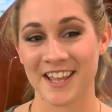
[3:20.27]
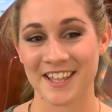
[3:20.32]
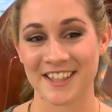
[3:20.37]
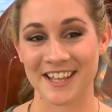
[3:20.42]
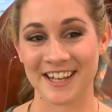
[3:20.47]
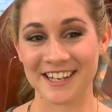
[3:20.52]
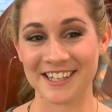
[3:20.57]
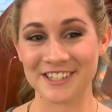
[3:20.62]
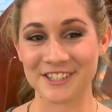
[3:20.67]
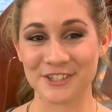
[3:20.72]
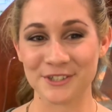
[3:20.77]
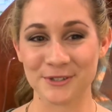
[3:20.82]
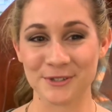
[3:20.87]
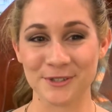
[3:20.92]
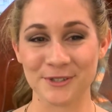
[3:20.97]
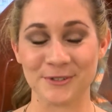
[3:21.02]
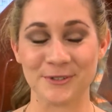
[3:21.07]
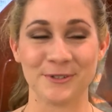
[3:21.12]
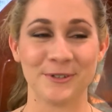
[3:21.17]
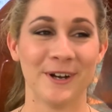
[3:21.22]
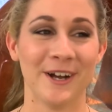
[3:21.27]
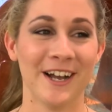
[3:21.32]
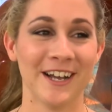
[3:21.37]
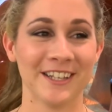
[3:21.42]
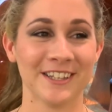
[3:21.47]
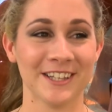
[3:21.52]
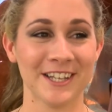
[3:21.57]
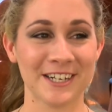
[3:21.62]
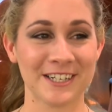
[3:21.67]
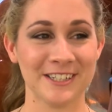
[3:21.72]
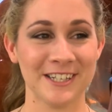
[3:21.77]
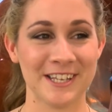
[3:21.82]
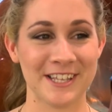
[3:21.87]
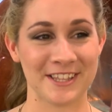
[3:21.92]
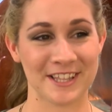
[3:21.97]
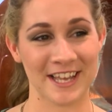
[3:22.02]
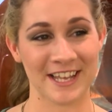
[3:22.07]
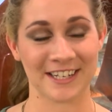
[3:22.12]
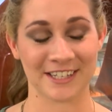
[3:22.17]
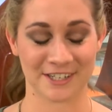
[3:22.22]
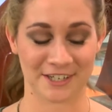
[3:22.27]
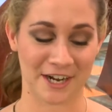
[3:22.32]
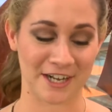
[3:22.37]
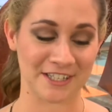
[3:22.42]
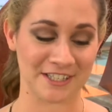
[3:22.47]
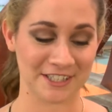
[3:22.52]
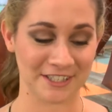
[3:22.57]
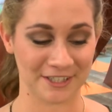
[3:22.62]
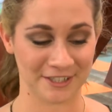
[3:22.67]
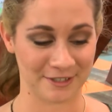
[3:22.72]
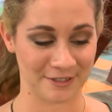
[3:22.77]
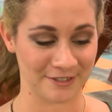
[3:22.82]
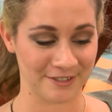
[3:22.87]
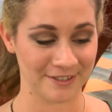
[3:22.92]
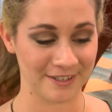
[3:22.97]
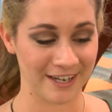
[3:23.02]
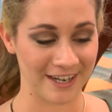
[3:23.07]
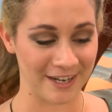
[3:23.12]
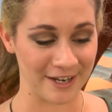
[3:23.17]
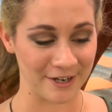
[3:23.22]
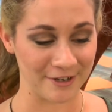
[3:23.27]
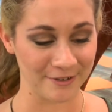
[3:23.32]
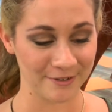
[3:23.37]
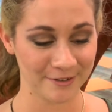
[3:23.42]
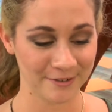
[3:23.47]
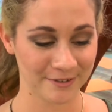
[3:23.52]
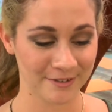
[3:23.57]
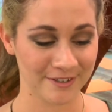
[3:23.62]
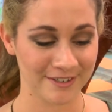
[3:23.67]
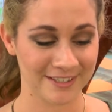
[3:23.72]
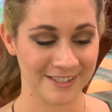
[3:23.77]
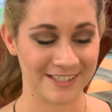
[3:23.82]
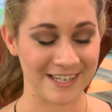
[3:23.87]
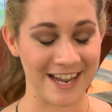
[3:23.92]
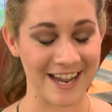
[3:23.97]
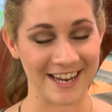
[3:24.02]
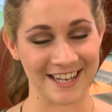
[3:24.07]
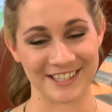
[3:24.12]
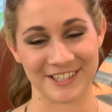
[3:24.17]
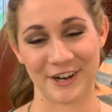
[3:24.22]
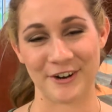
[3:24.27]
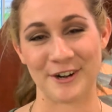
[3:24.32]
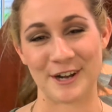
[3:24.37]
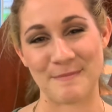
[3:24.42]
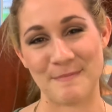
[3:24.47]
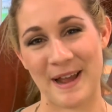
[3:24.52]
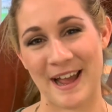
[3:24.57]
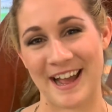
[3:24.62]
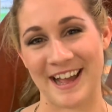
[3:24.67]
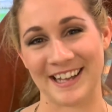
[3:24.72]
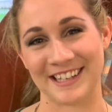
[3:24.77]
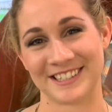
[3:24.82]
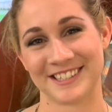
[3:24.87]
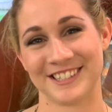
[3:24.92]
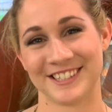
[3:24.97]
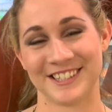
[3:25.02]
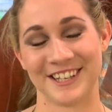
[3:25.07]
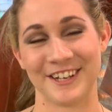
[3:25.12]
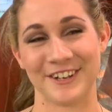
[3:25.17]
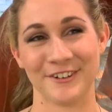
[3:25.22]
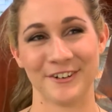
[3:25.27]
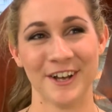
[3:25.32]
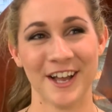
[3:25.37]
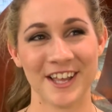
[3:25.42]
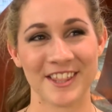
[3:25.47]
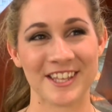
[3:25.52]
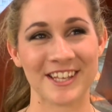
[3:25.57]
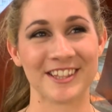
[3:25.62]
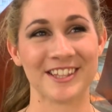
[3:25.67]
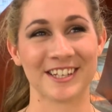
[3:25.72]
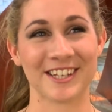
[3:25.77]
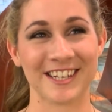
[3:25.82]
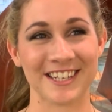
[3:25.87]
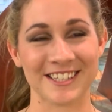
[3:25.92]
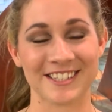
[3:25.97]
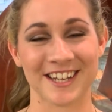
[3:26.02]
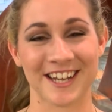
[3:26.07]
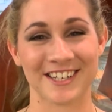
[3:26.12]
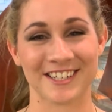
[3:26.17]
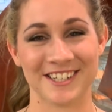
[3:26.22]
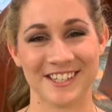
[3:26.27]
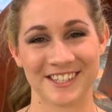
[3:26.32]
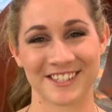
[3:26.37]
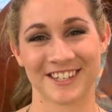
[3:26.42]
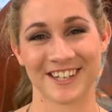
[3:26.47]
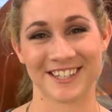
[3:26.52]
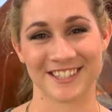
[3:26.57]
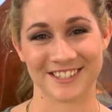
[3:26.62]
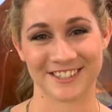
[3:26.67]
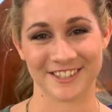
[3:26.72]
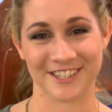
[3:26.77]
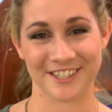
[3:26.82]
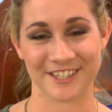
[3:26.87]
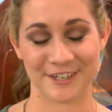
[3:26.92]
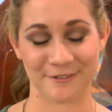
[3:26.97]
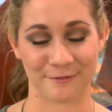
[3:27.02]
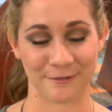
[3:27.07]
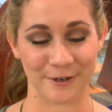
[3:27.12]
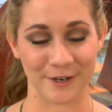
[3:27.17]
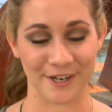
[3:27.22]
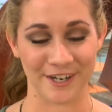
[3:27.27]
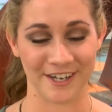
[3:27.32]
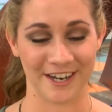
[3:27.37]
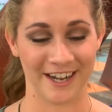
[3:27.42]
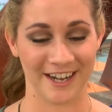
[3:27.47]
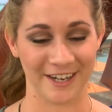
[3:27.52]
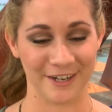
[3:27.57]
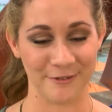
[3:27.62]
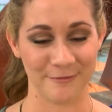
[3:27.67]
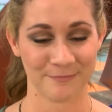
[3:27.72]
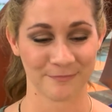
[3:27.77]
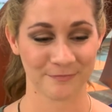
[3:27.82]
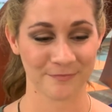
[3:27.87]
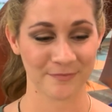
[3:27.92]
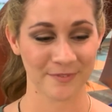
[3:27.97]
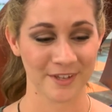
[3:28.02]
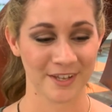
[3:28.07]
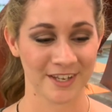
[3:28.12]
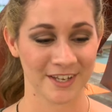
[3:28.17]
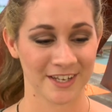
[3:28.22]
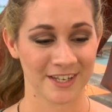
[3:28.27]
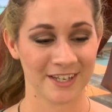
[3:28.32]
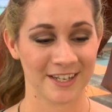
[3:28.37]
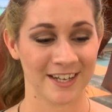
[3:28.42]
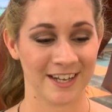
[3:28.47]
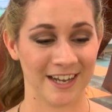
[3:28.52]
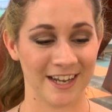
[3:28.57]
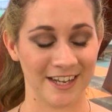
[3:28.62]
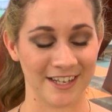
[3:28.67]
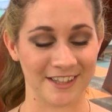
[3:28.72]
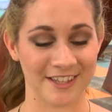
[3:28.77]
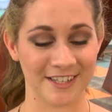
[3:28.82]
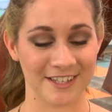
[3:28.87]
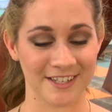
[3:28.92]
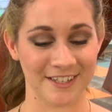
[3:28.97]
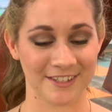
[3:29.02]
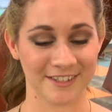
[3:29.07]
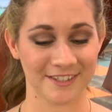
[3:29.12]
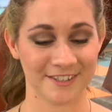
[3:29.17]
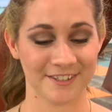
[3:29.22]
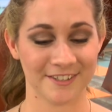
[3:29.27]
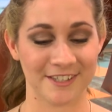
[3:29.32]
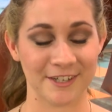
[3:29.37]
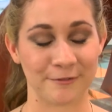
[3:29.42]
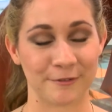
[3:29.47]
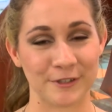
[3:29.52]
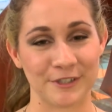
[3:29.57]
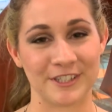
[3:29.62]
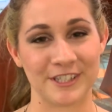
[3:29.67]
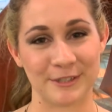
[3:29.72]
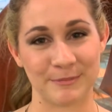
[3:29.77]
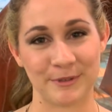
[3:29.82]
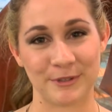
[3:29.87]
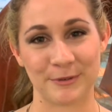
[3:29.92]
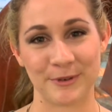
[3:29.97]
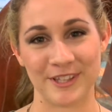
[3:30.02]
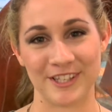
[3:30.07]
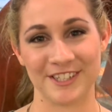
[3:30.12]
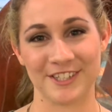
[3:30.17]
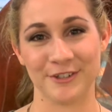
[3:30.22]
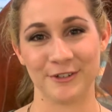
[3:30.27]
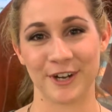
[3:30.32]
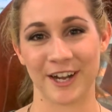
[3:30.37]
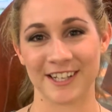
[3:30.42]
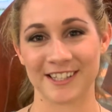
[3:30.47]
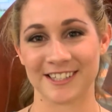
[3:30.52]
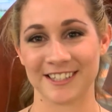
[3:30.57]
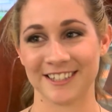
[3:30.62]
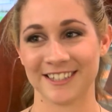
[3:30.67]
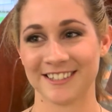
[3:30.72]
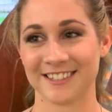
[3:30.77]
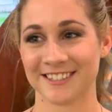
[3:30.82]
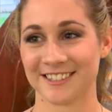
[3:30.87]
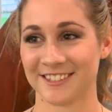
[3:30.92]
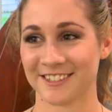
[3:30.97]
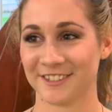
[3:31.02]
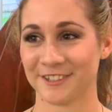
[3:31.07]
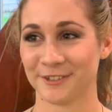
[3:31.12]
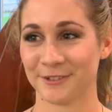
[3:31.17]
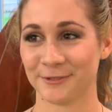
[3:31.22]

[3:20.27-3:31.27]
That is true. Luckily, that Godzilla day has already passed, so I think the kids got to discuss the different the differences between the two Godzillas.